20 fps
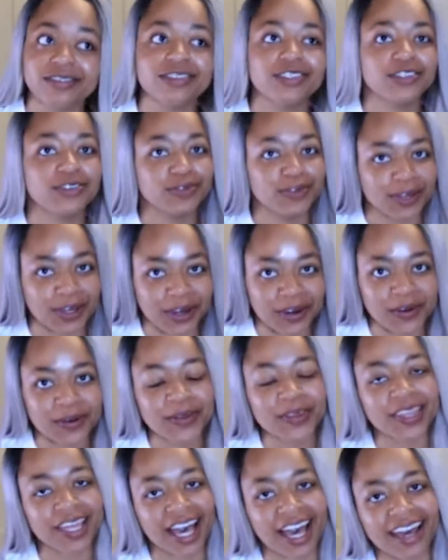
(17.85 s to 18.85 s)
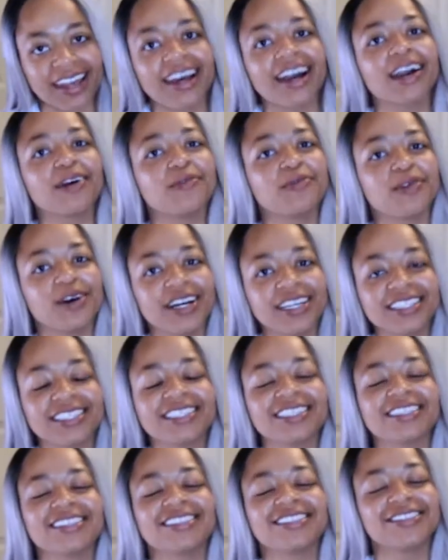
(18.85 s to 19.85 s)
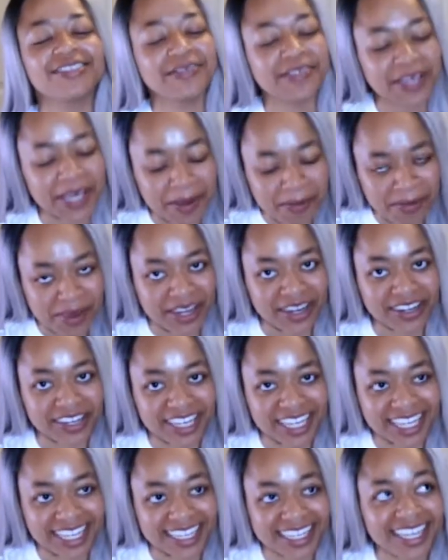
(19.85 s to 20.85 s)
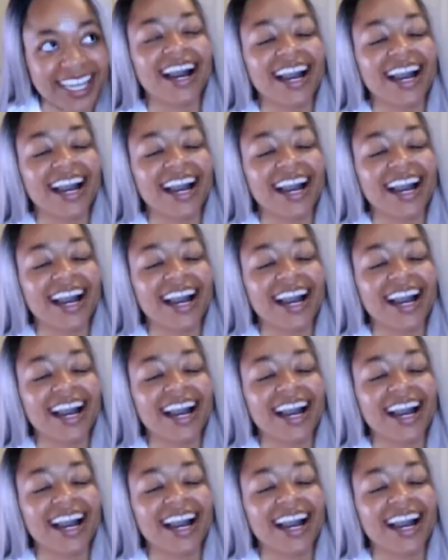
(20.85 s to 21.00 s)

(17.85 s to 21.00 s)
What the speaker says: you know that I want to get married.